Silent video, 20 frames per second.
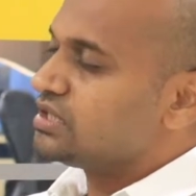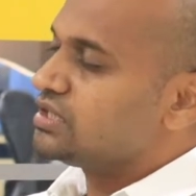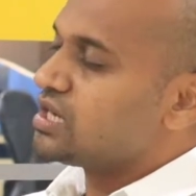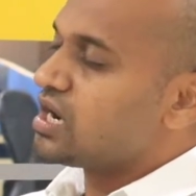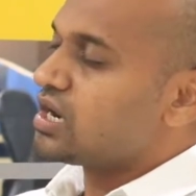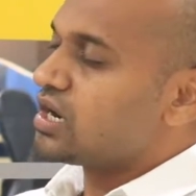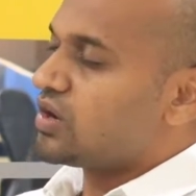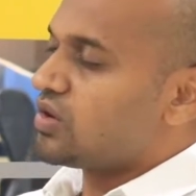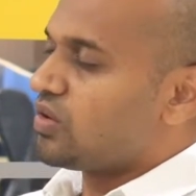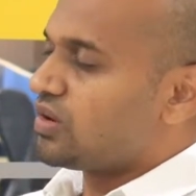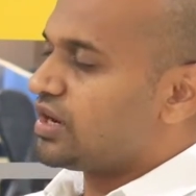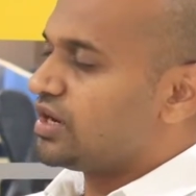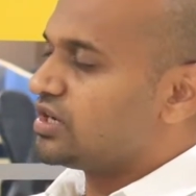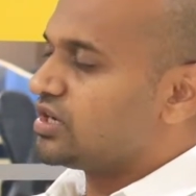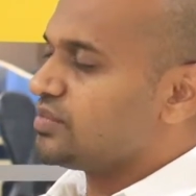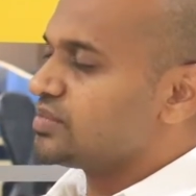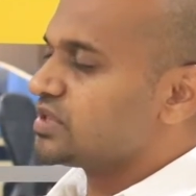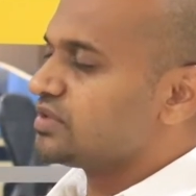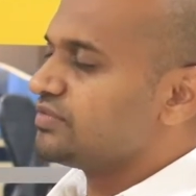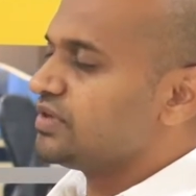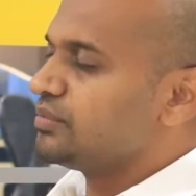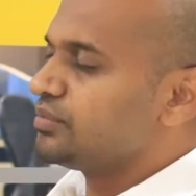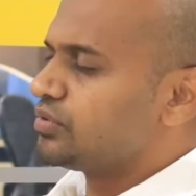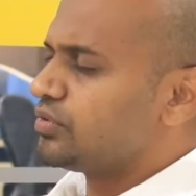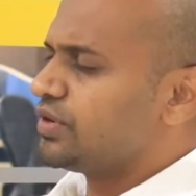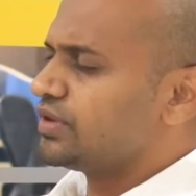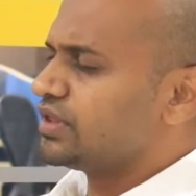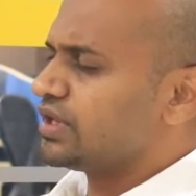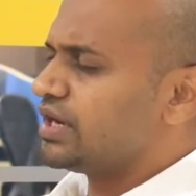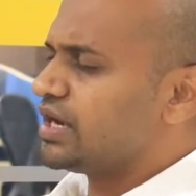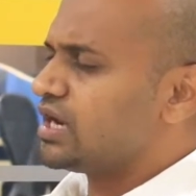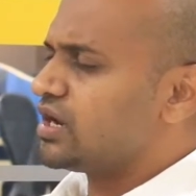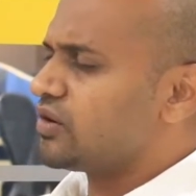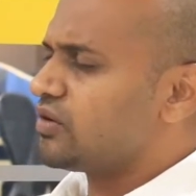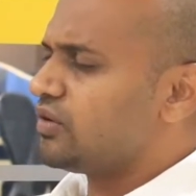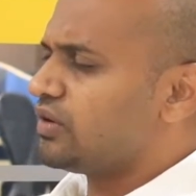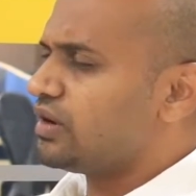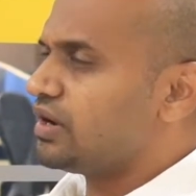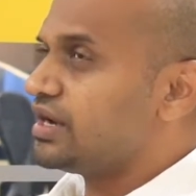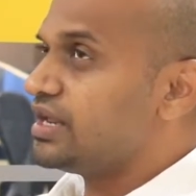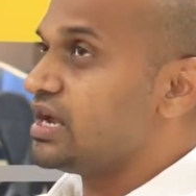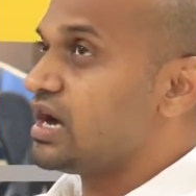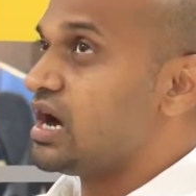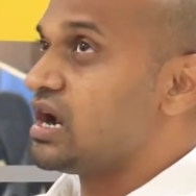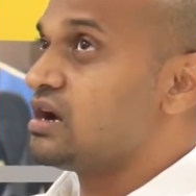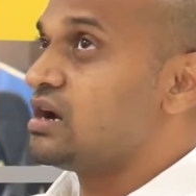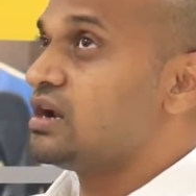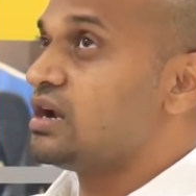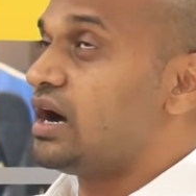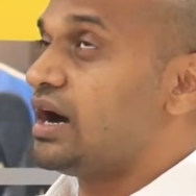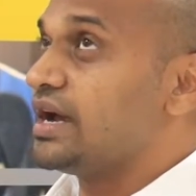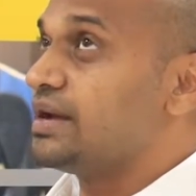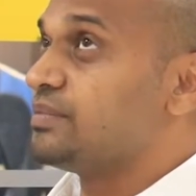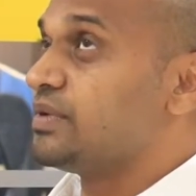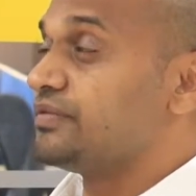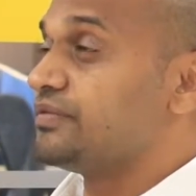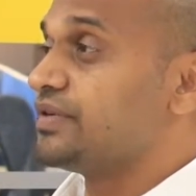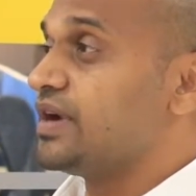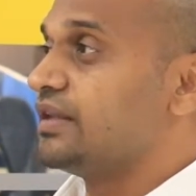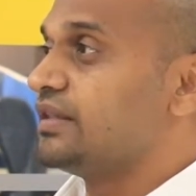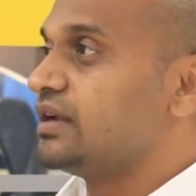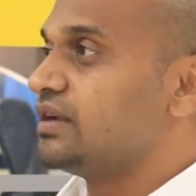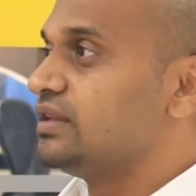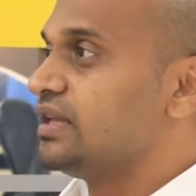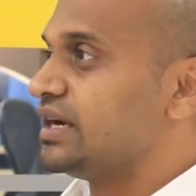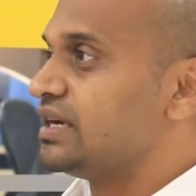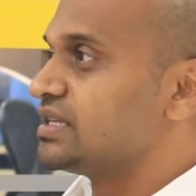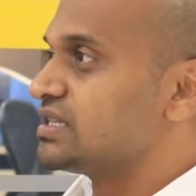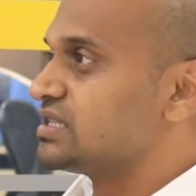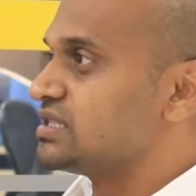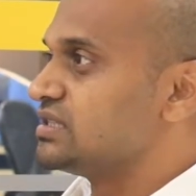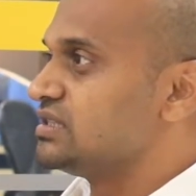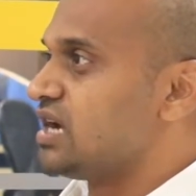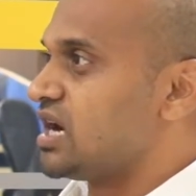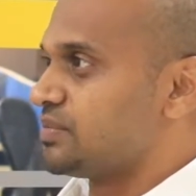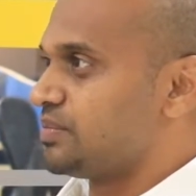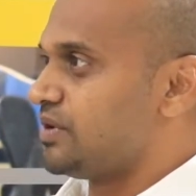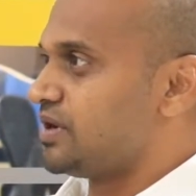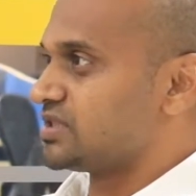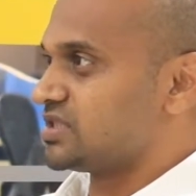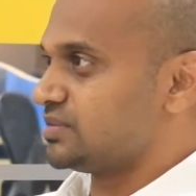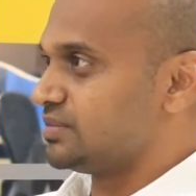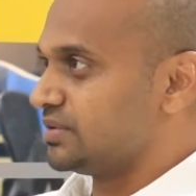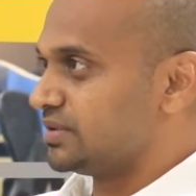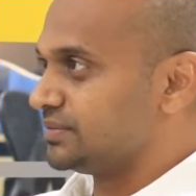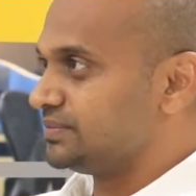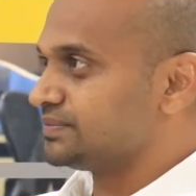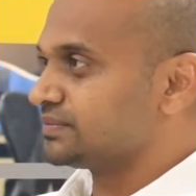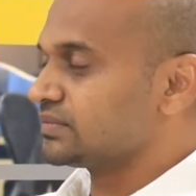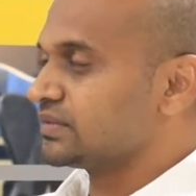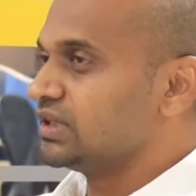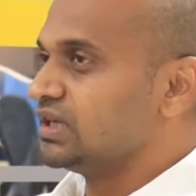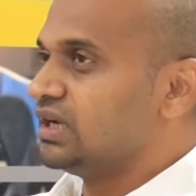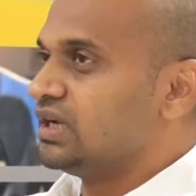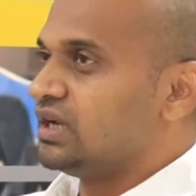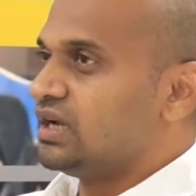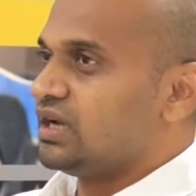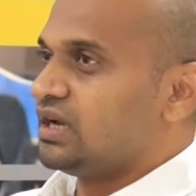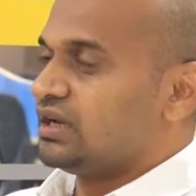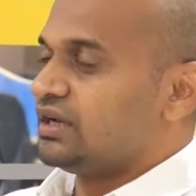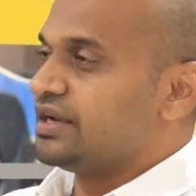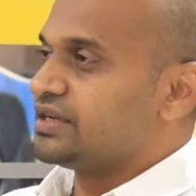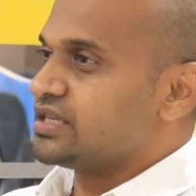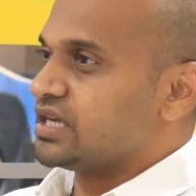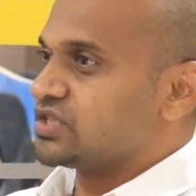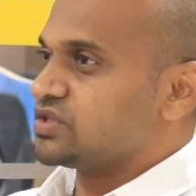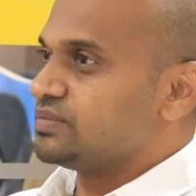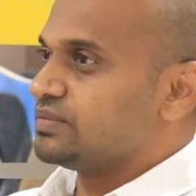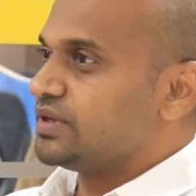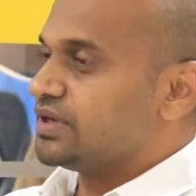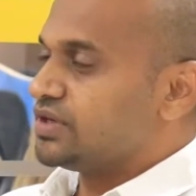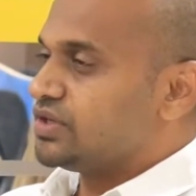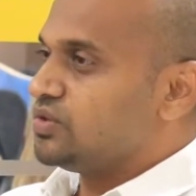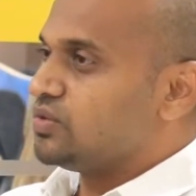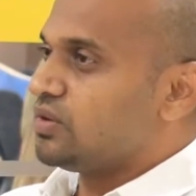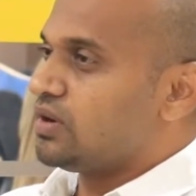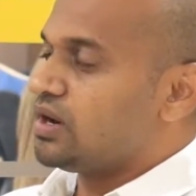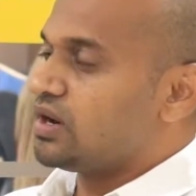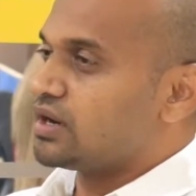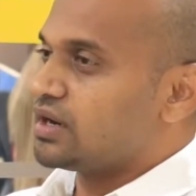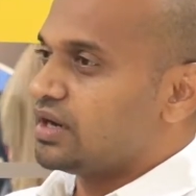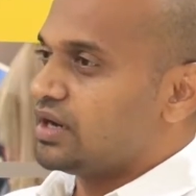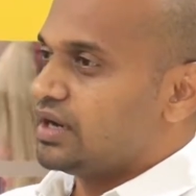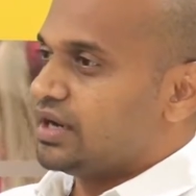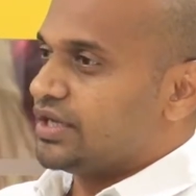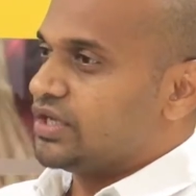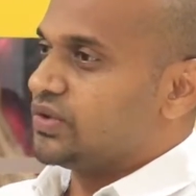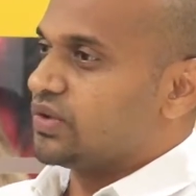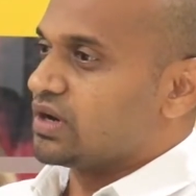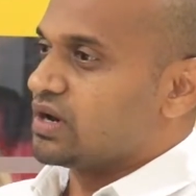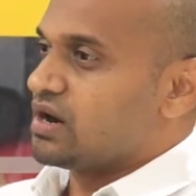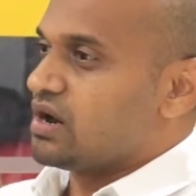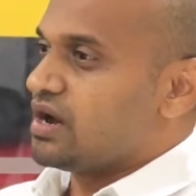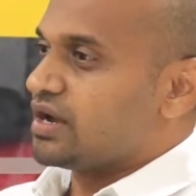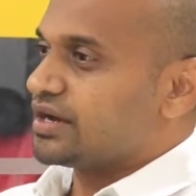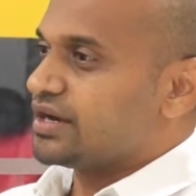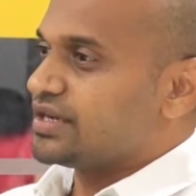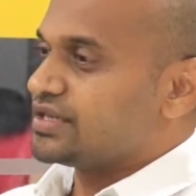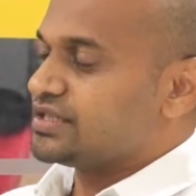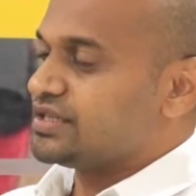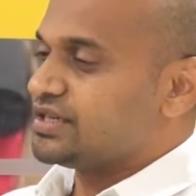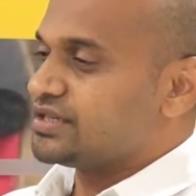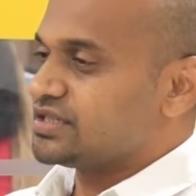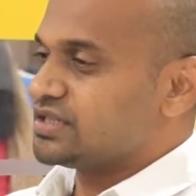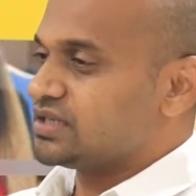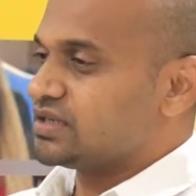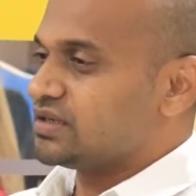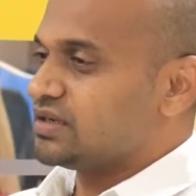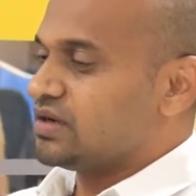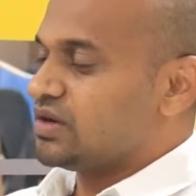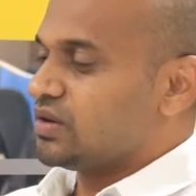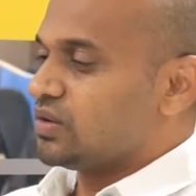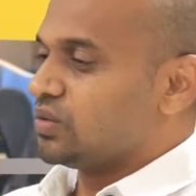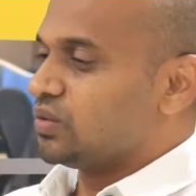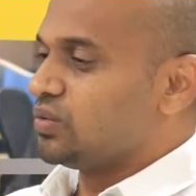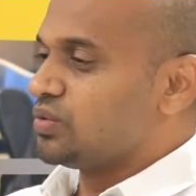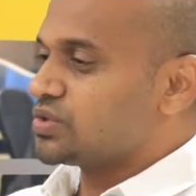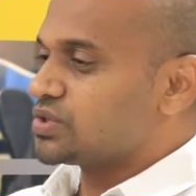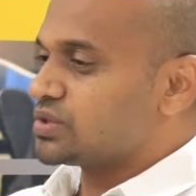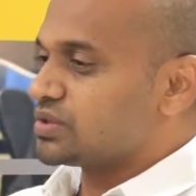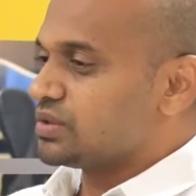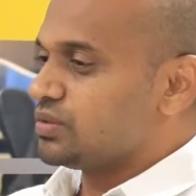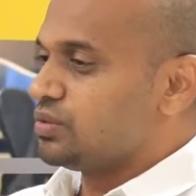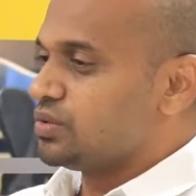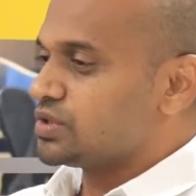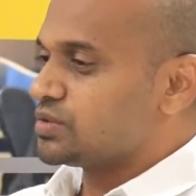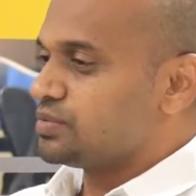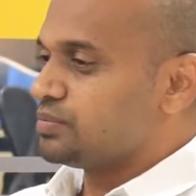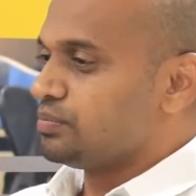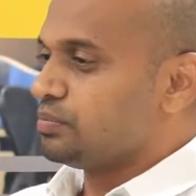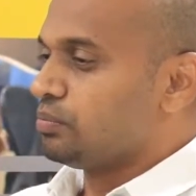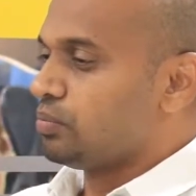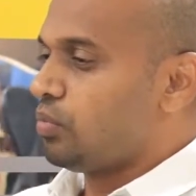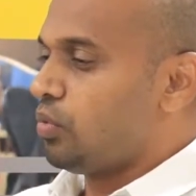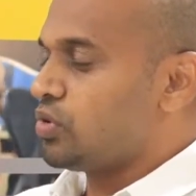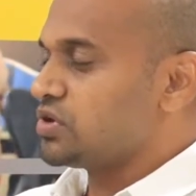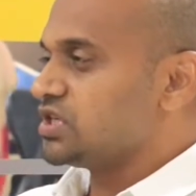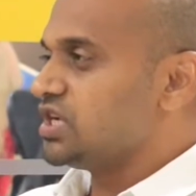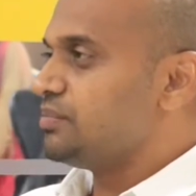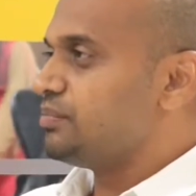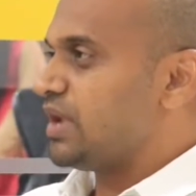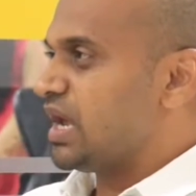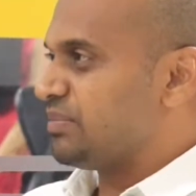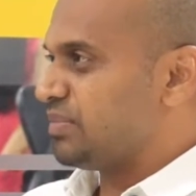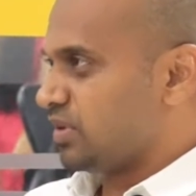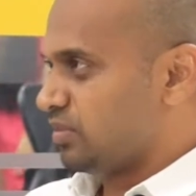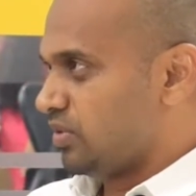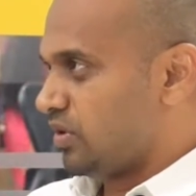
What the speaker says: turnaround in terms of improving the data quality? And I'm afraid that that is not possible. Let's assume that you're an organization who's mostly paper